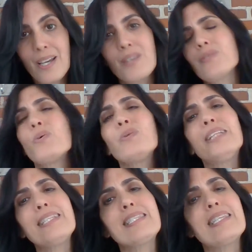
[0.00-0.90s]
So
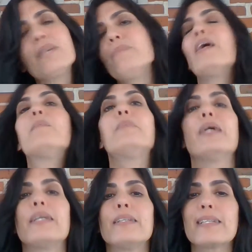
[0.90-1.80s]
let's think about
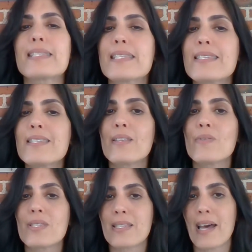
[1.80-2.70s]
Bud and let's listen to those
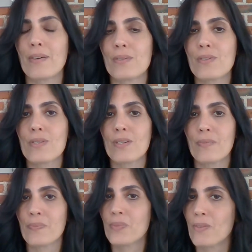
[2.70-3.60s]
sounds.
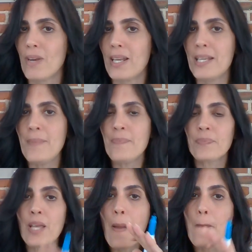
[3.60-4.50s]
Ready?
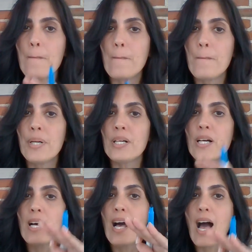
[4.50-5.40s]

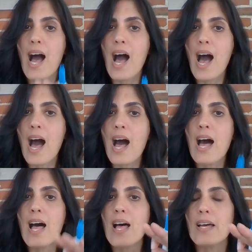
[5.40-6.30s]

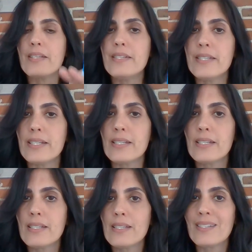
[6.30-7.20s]
B-ud.
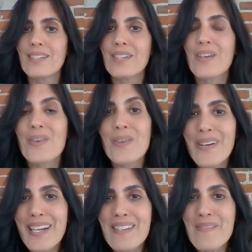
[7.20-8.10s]
Go
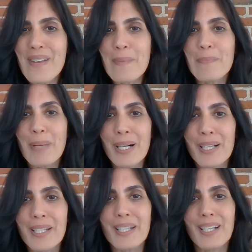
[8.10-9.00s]
ahead and write
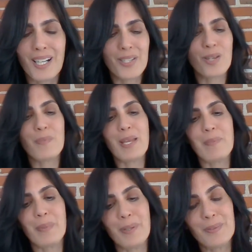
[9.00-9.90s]
Bud on your
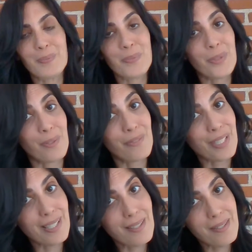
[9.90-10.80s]
paper. Don't
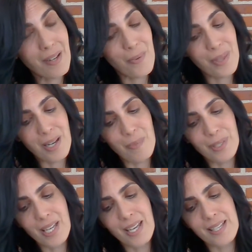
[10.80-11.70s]
forget to start with an
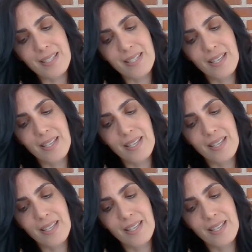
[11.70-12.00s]
uppercase.